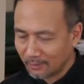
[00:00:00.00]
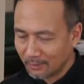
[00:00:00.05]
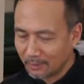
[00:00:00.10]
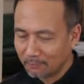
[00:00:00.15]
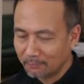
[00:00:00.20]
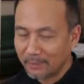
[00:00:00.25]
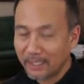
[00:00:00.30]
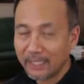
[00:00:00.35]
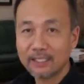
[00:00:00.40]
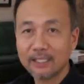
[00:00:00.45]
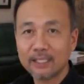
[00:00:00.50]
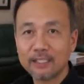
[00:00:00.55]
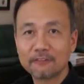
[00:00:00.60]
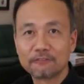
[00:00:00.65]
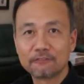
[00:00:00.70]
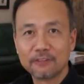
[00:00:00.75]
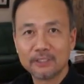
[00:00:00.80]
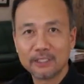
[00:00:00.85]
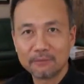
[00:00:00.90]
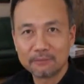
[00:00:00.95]
It's made
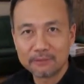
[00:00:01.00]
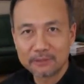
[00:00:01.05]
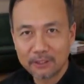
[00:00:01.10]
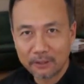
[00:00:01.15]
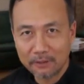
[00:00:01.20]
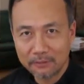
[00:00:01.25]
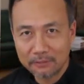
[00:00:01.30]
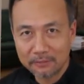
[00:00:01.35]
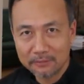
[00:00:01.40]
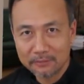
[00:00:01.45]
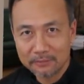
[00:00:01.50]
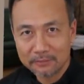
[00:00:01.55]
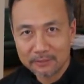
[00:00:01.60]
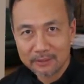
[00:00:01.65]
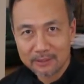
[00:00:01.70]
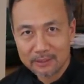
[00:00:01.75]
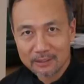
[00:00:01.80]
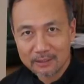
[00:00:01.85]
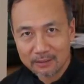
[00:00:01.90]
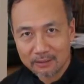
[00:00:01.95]
of uh, tung
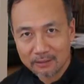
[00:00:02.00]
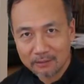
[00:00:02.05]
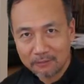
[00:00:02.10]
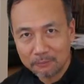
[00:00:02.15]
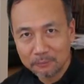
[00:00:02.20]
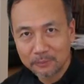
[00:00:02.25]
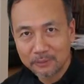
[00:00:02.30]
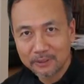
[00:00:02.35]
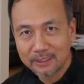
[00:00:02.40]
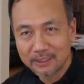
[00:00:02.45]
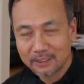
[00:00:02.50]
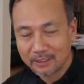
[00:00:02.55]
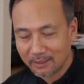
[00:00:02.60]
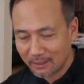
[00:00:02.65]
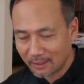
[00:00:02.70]
wood.